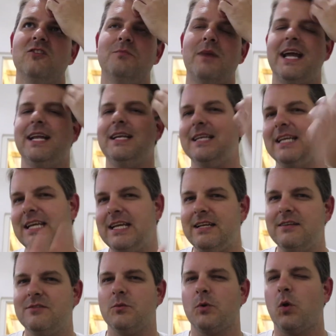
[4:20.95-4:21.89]
of my
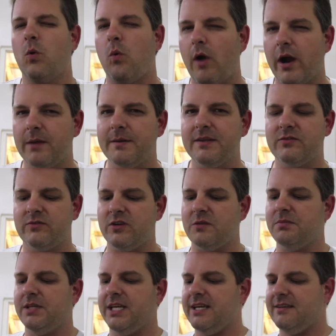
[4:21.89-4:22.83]
needs, requirements for
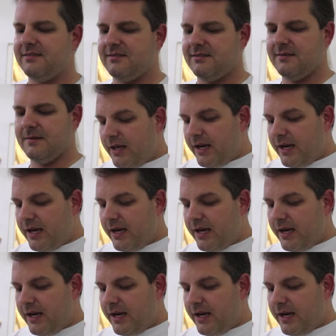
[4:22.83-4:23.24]
a place.